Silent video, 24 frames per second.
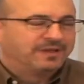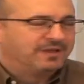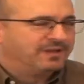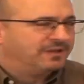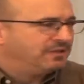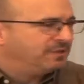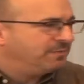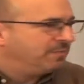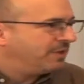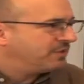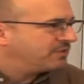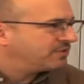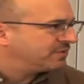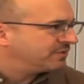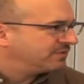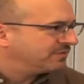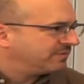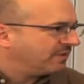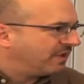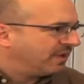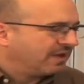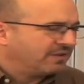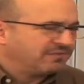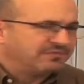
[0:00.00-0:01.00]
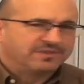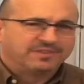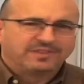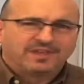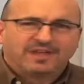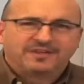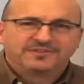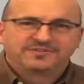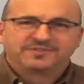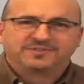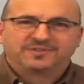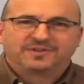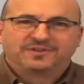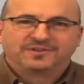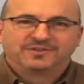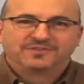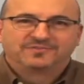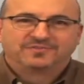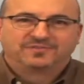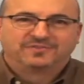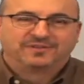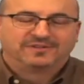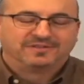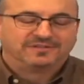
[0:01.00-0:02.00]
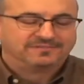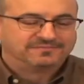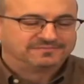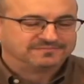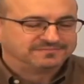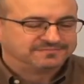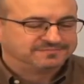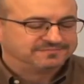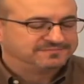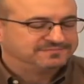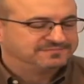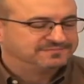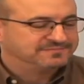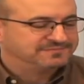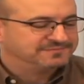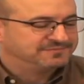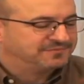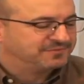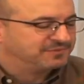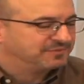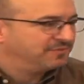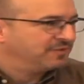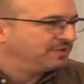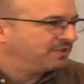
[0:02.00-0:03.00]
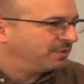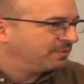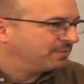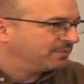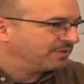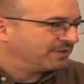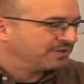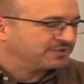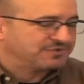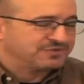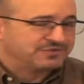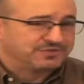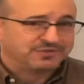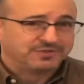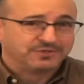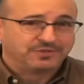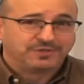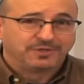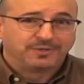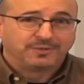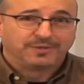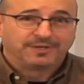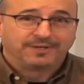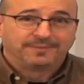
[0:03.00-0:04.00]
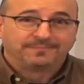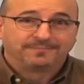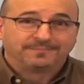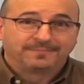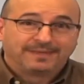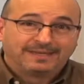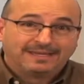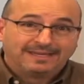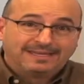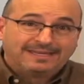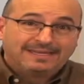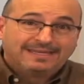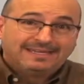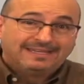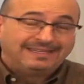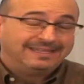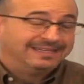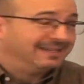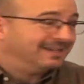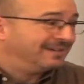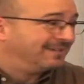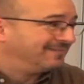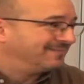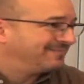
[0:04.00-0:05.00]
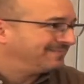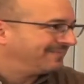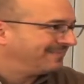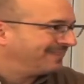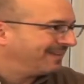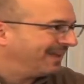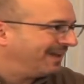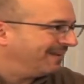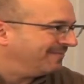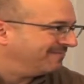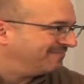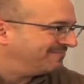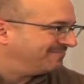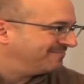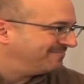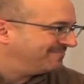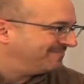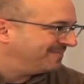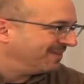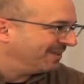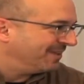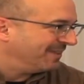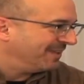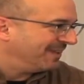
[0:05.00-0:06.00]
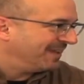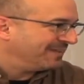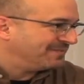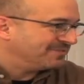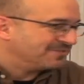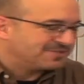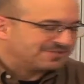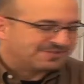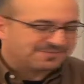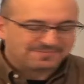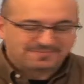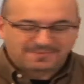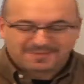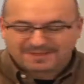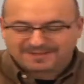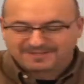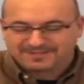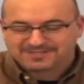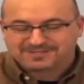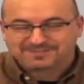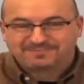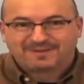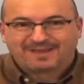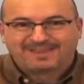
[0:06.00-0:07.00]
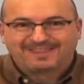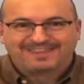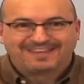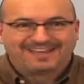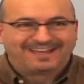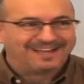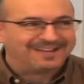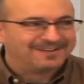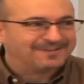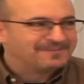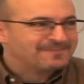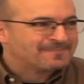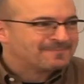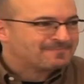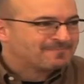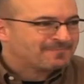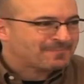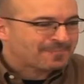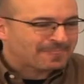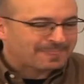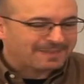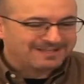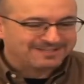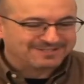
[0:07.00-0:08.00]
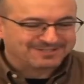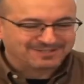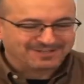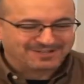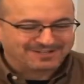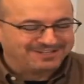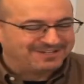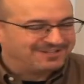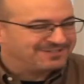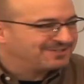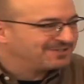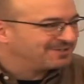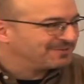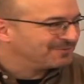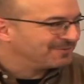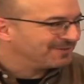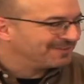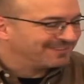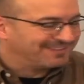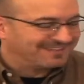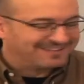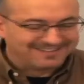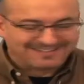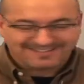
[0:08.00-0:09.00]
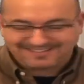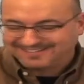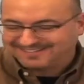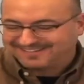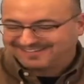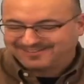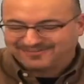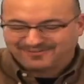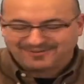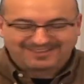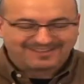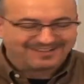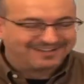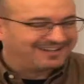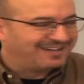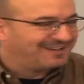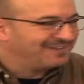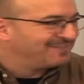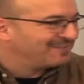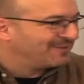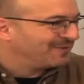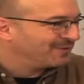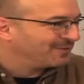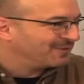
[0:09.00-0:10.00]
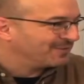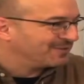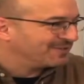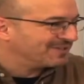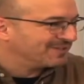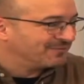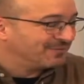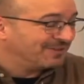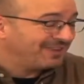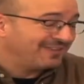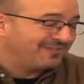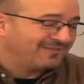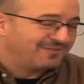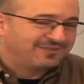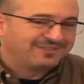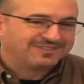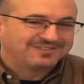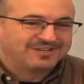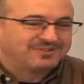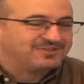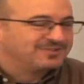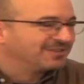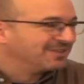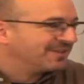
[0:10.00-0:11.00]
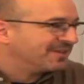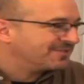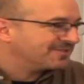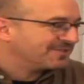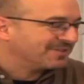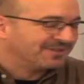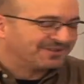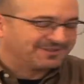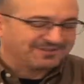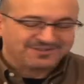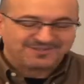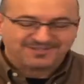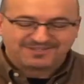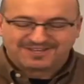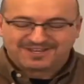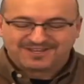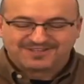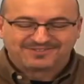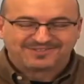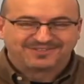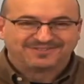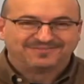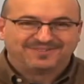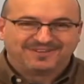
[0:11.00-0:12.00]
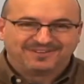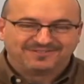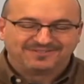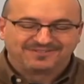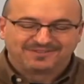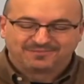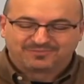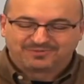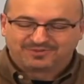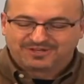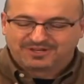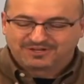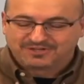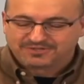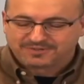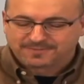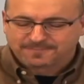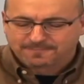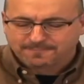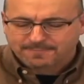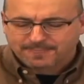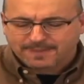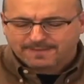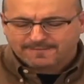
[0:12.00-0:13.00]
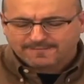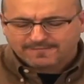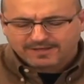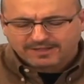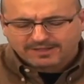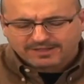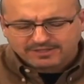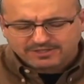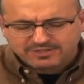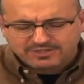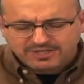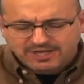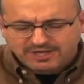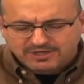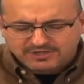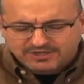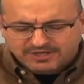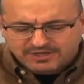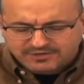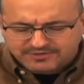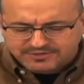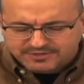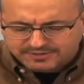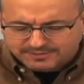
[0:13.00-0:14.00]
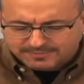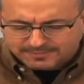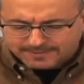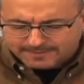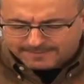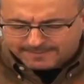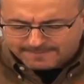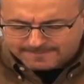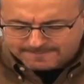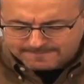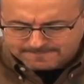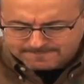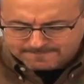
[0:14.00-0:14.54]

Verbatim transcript: Uh, you mentioned one hundred thousand dollars for... Uh, for video production studio. Um, yeah, I've done that and spent that. It's a lot easier with uh, you know, with an iPhone or with, with digital D S L R these days in, in some production. All right, let's change gears a little bit.